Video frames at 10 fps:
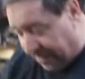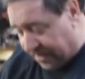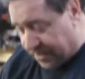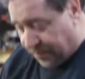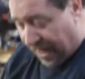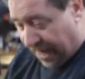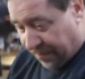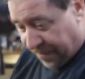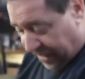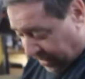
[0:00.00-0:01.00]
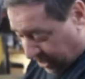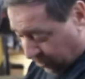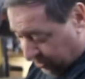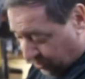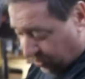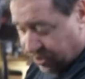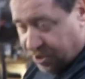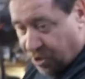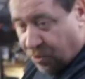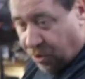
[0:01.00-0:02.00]
This Pac-Man here was on
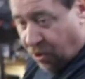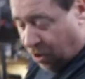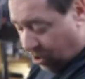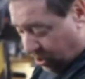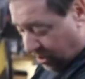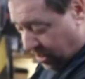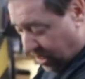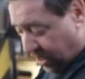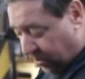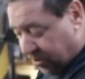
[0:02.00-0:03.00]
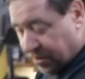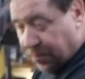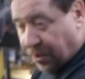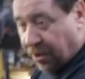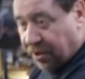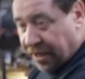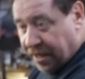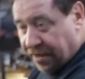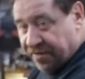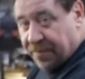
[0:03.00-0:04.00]
so long, there's a
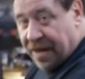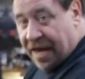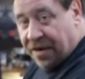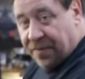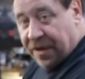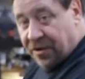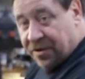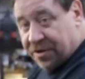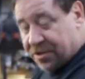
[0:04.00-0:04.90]
burn-in of the Pac-Man on the